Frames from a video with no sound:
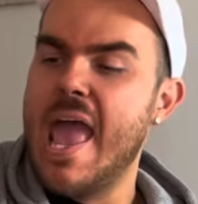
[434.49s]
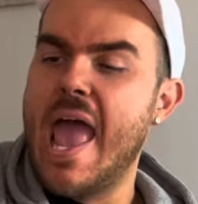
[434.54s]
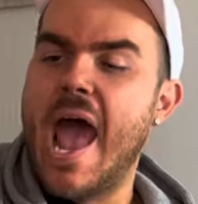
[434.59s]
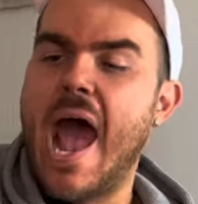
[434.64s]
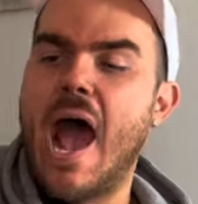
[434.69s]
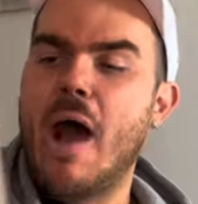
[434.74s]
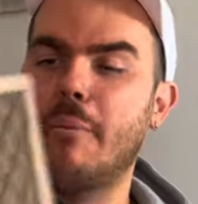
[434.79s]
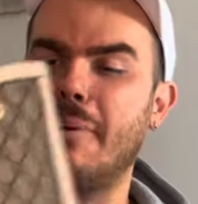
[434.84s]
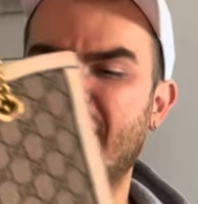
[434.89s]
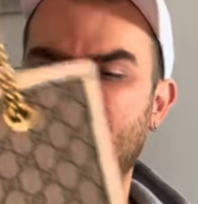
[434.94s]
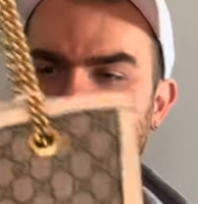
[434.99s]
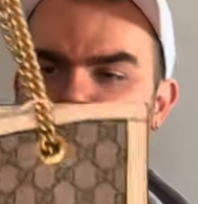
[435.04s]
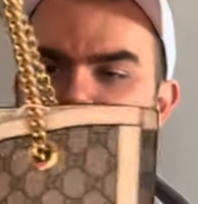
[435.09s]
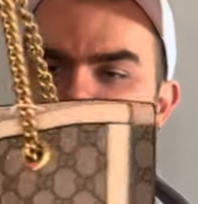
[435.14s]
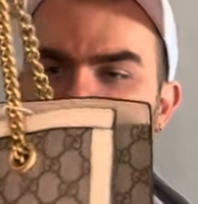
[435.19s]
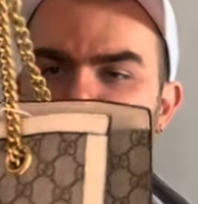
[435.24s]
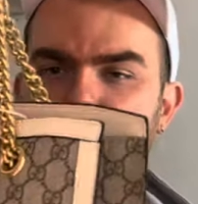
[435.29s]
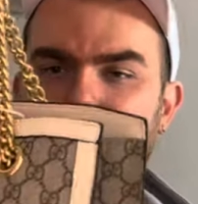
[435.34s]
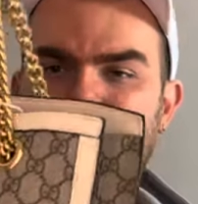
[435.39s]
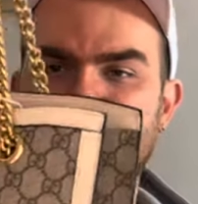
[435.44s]
However,
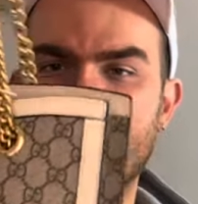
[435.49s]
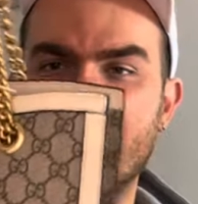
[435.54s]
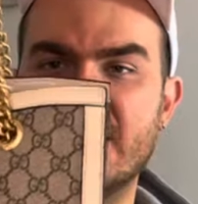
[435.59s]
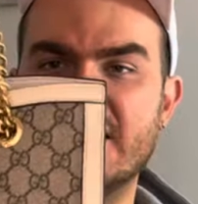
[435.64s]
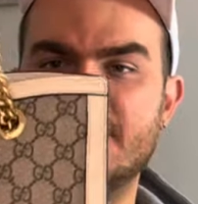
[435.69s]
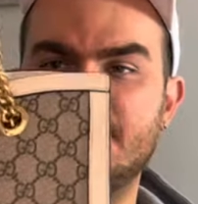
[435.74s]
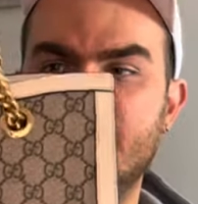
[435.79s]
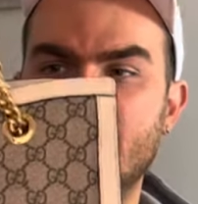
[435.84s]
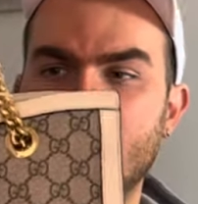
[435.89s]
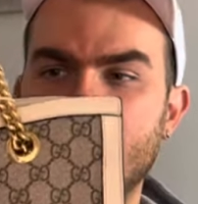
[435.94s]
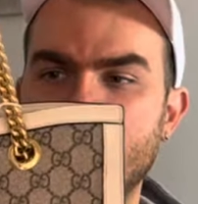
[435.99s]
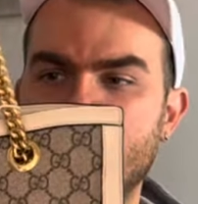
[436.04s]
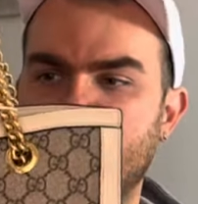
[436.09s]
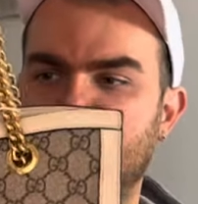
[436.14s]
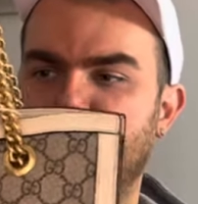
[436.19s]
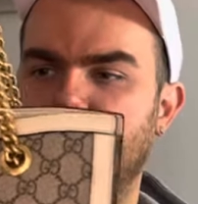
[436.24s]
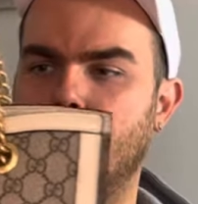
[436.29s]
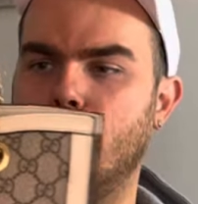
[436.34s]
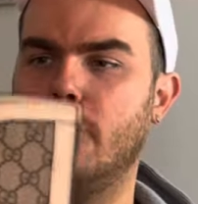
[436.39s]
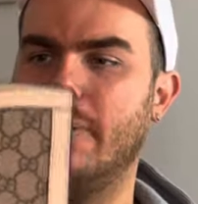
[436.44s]
do I think it's
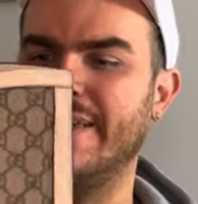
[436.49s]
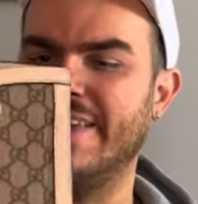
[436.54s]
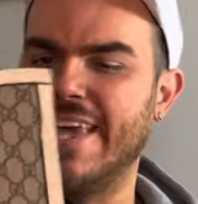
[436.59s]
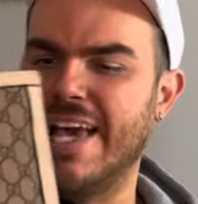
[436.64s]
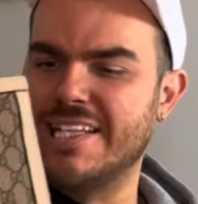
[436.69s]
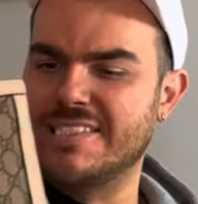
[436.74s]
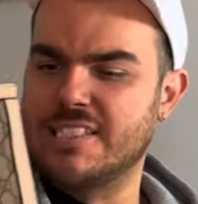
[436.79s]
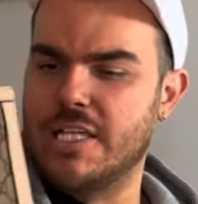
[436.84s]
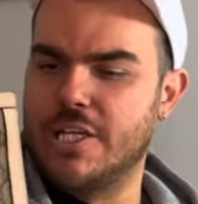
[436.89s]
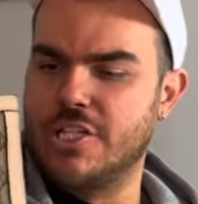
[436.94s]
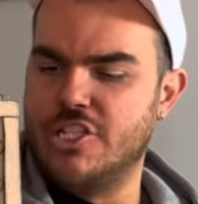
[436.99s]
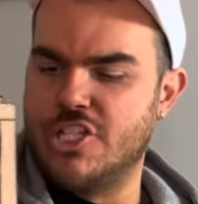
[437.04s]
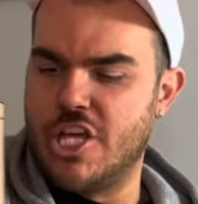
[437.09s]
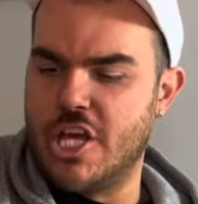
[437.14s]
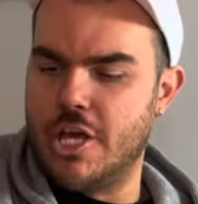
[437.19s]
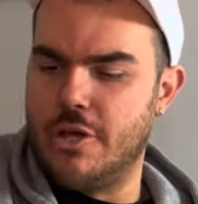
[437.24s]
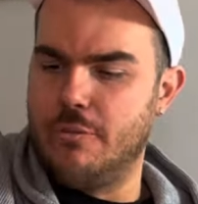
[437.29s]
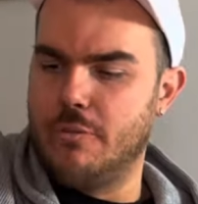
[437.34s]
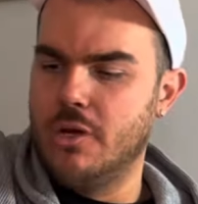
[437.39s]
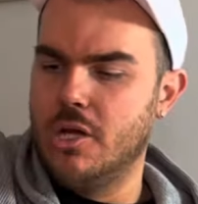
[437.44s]
beautiful? Yes, I
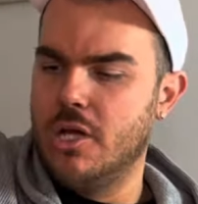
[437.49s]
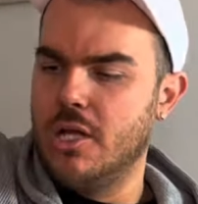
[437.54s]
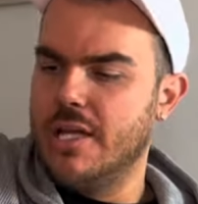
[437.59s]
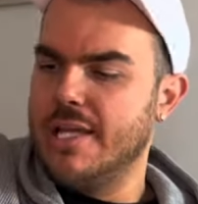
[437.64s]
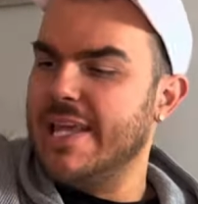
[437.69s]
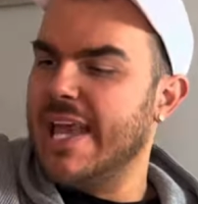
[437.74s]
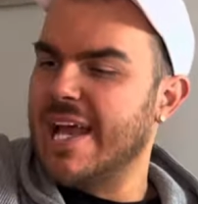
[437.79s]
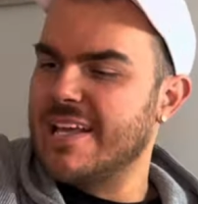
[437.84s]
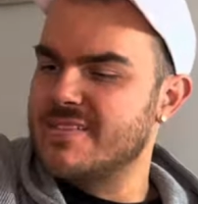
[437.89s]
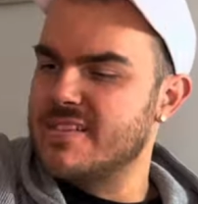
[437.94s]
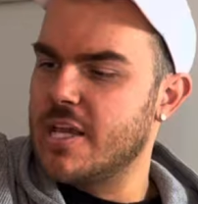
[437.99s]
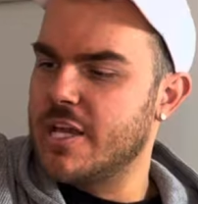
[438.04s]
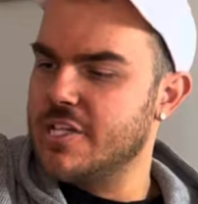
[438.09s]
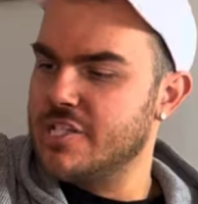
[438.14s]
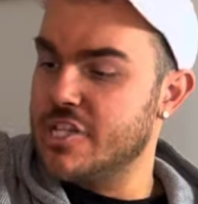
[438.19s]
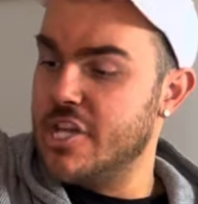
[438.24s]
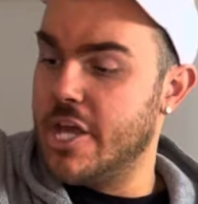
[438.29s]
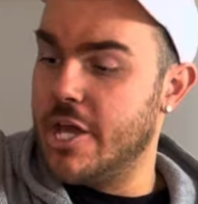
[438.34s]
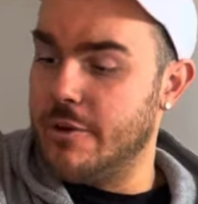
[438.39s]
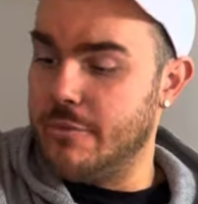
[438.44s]
do. Yes, I
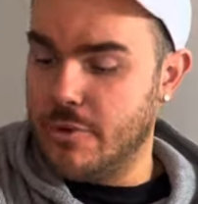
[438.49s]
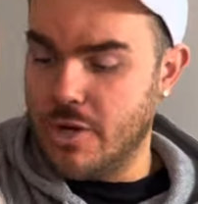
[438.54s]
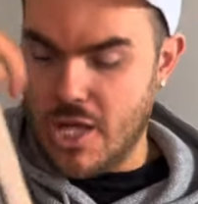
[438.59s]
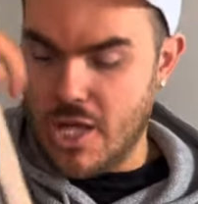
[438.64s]
do.